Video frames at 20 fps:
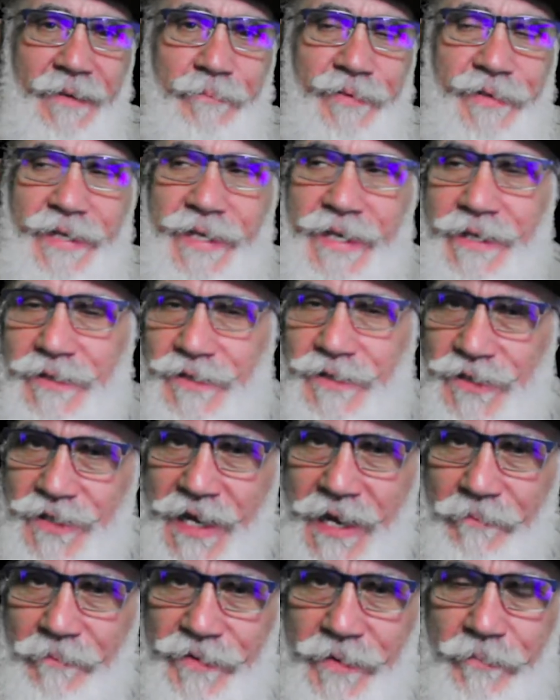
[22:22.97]
please
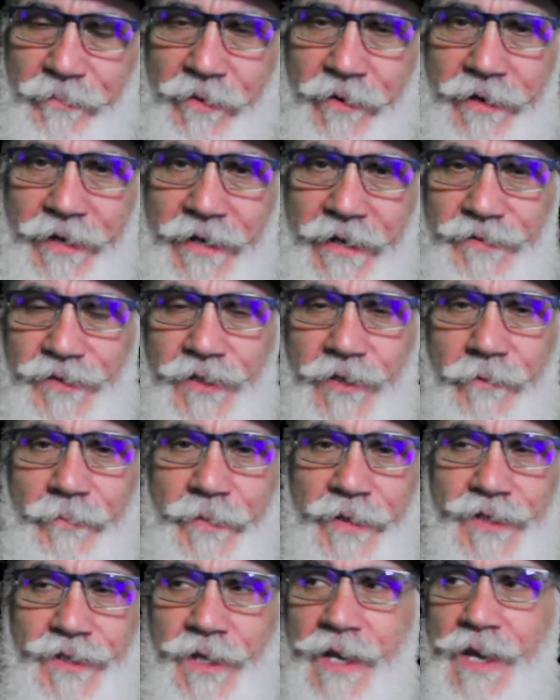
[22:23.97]
stop the burning of
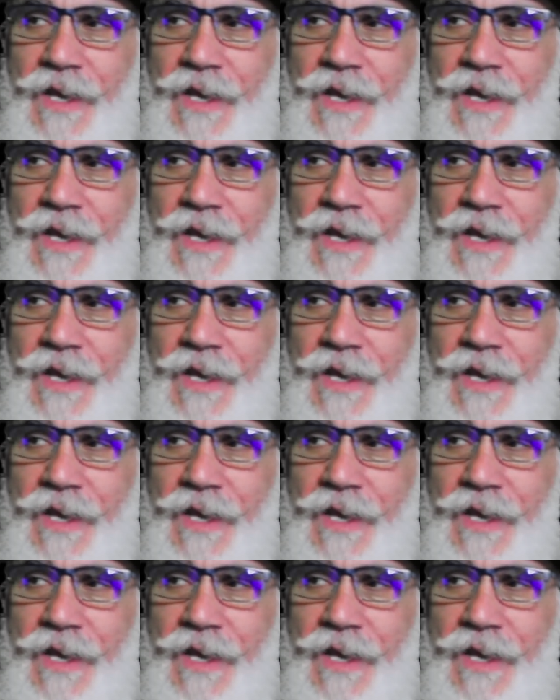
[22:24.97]
serpents.